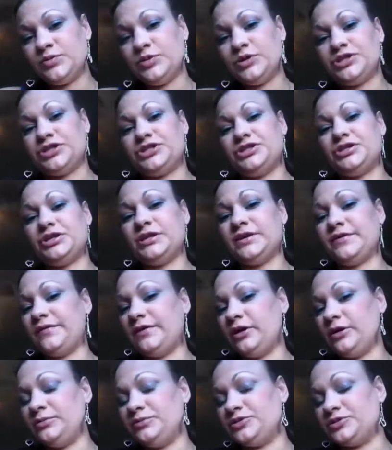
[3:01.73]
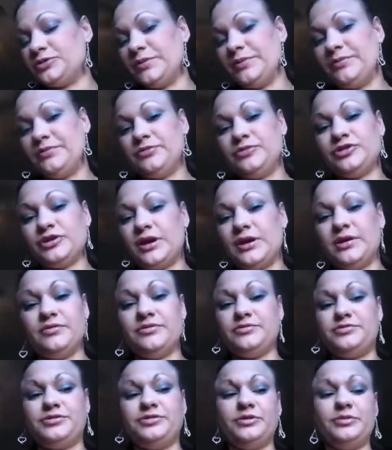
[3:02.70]
which have helped
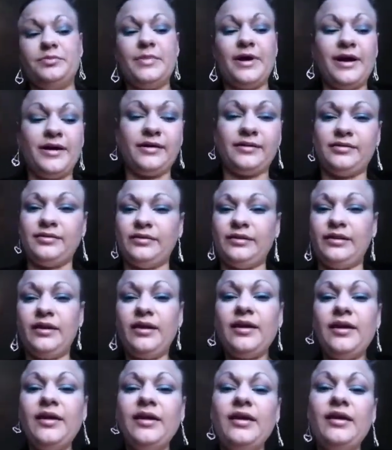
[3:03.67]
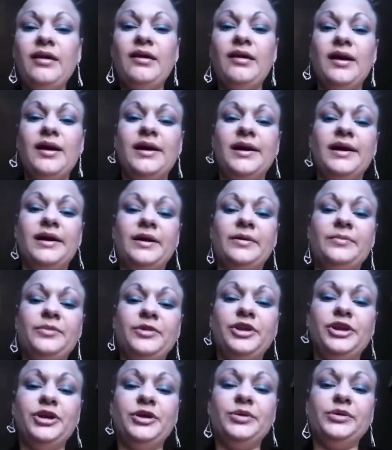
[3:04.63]
dramatically.
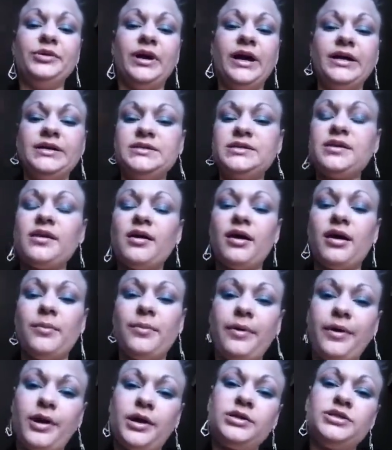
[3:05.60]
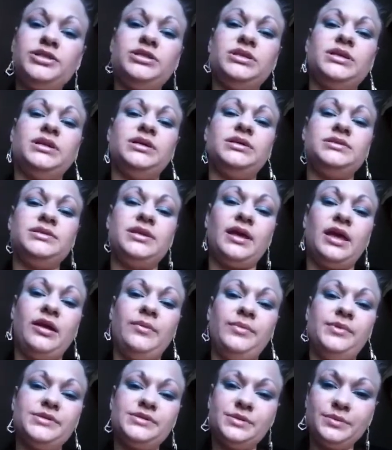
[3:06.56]
Icy hot patches. They
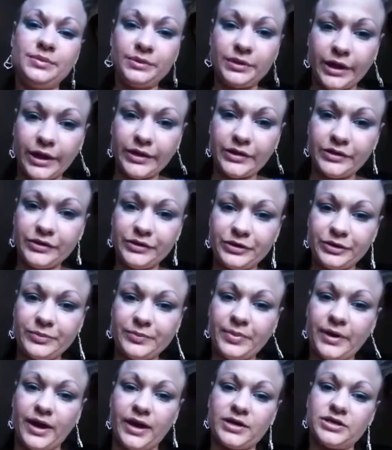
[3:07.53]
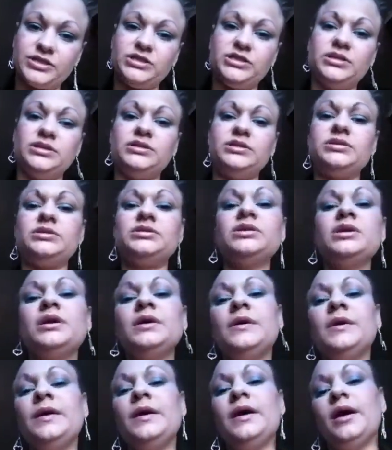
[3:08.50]
gave me some lidoderm patches.
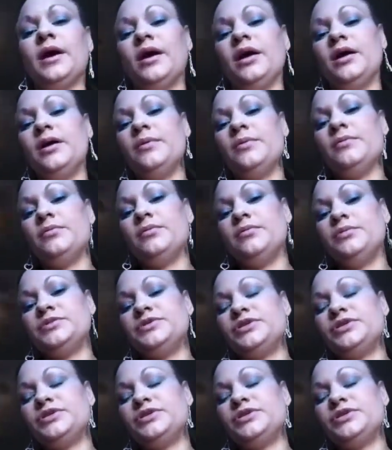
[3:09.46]
They